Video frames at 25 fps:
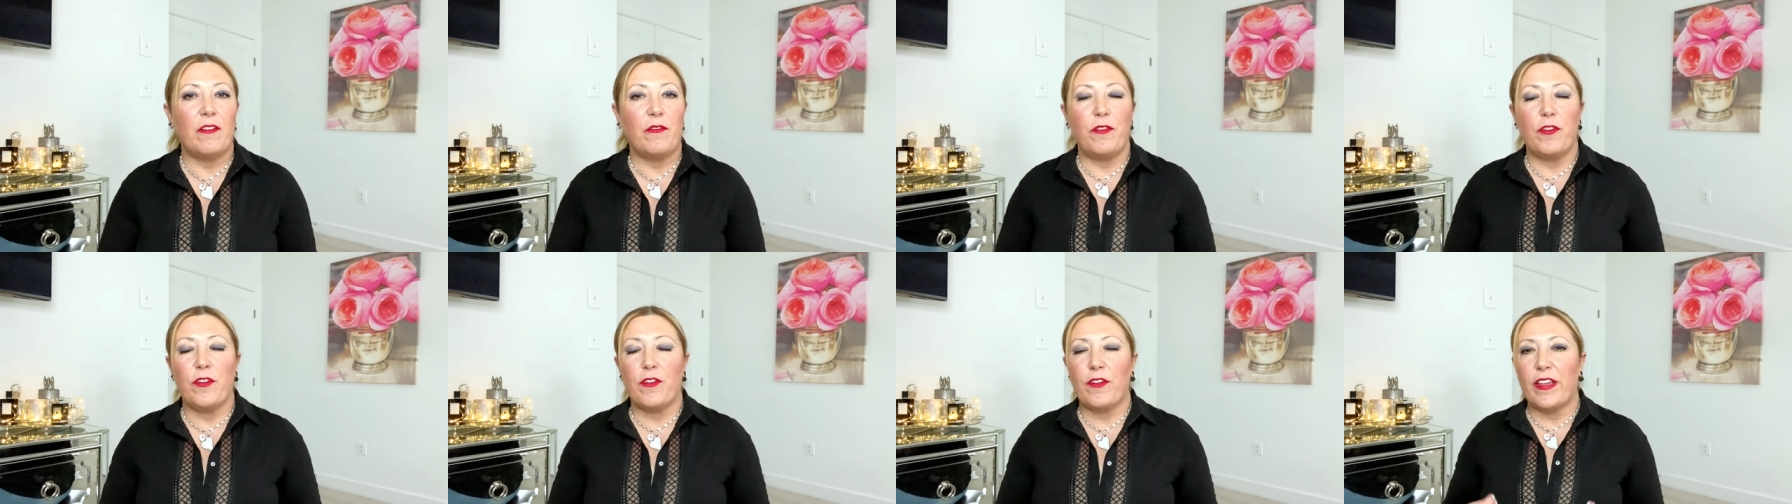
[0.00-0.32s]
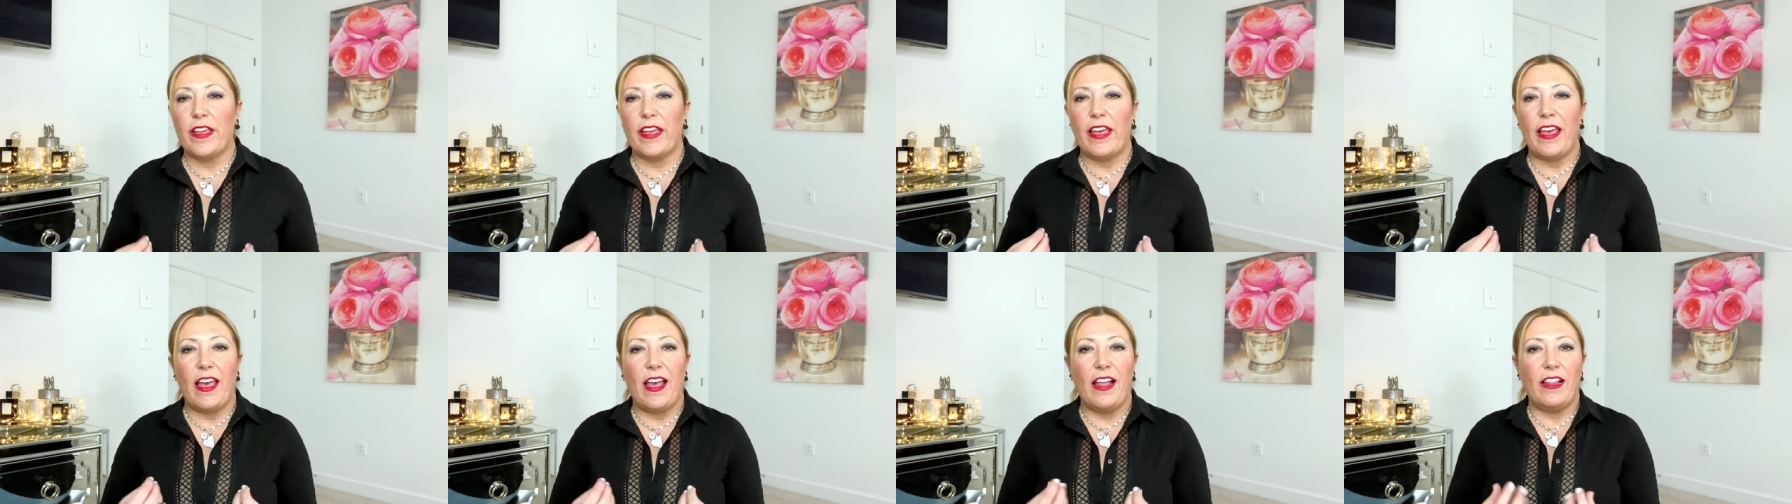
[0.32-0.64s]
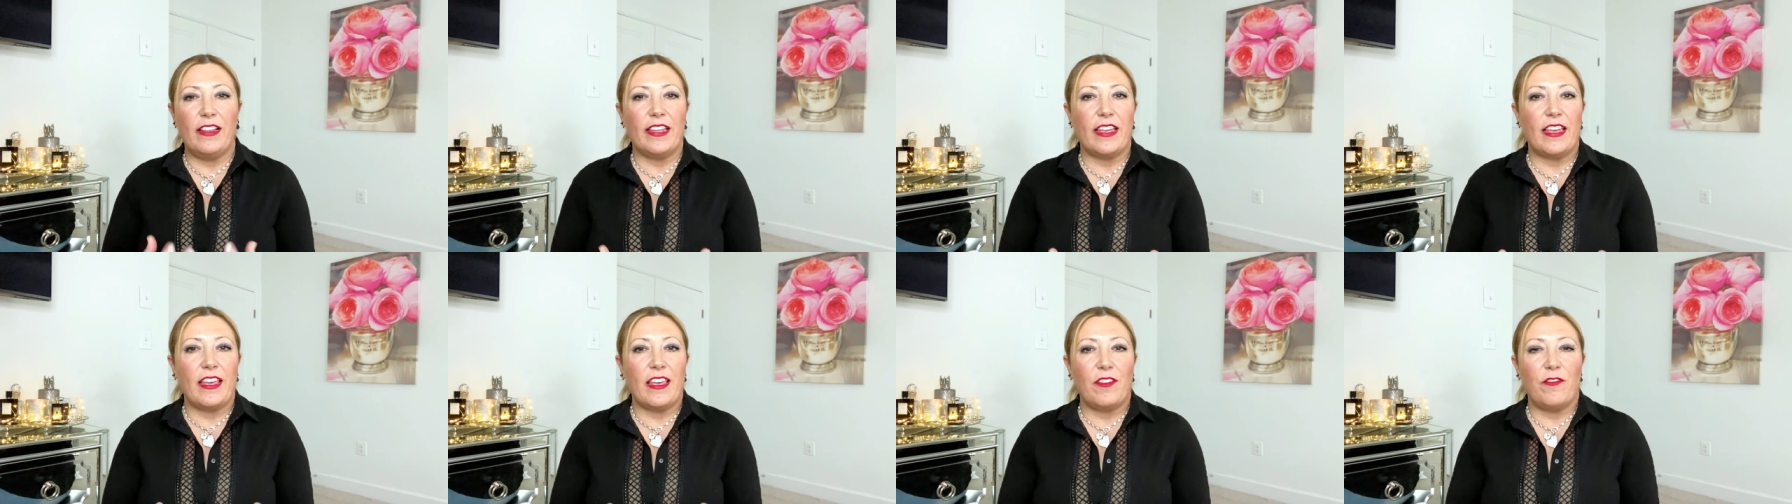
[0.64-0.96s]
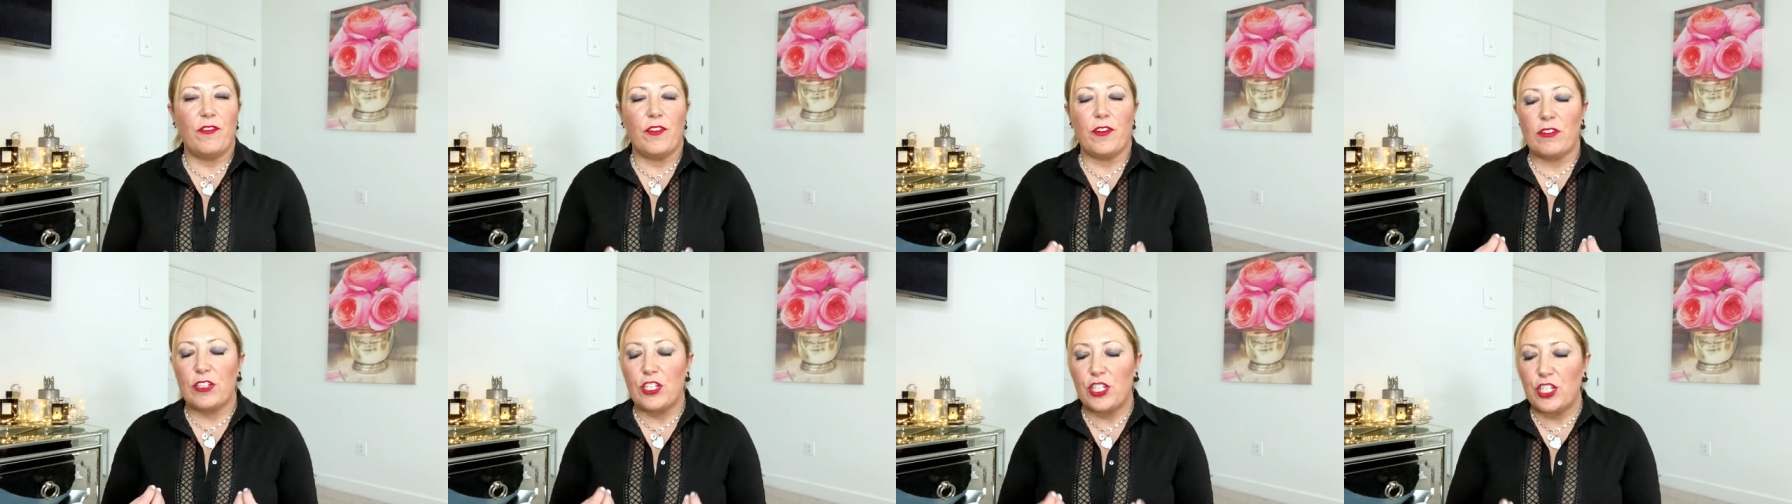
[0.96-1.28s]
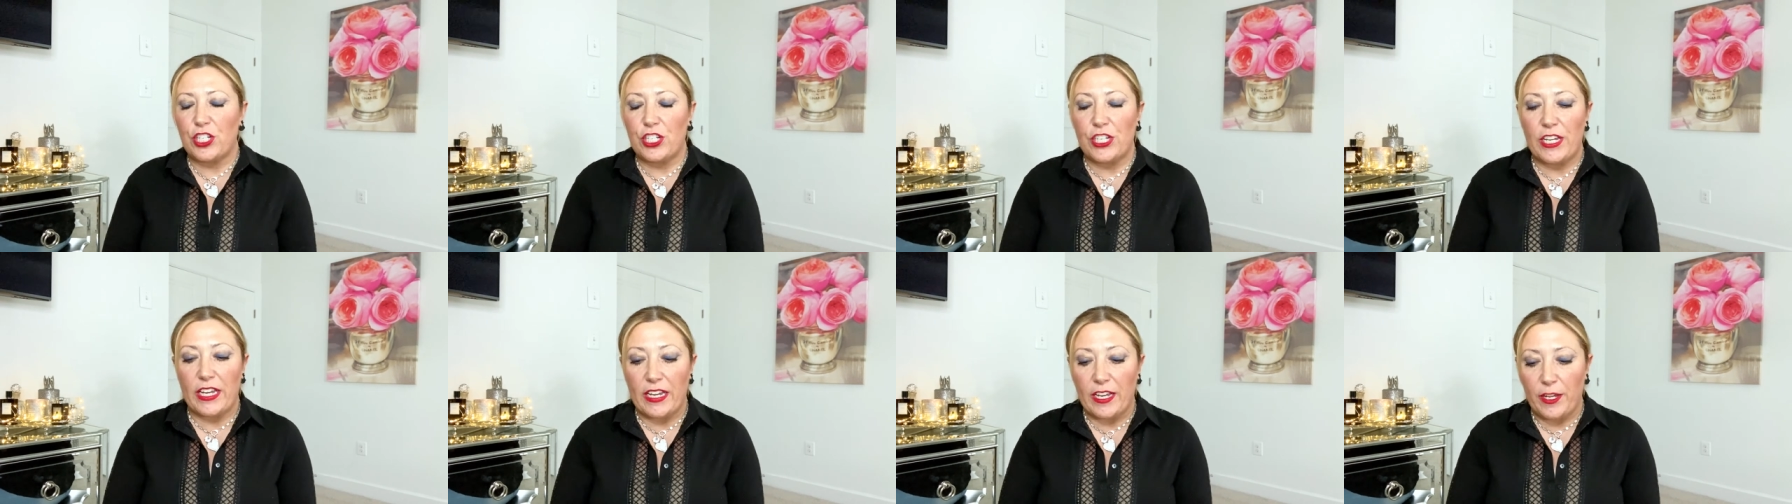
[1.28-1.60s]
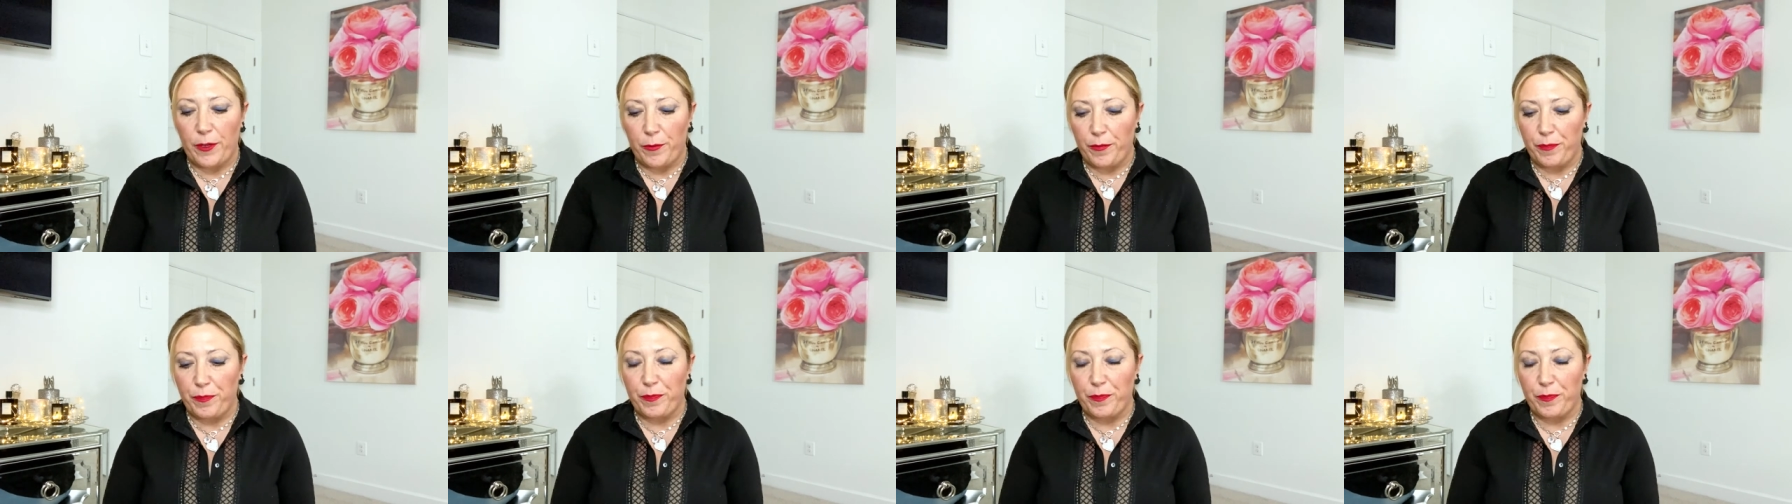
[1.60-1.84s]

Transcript: very elegant, very chic.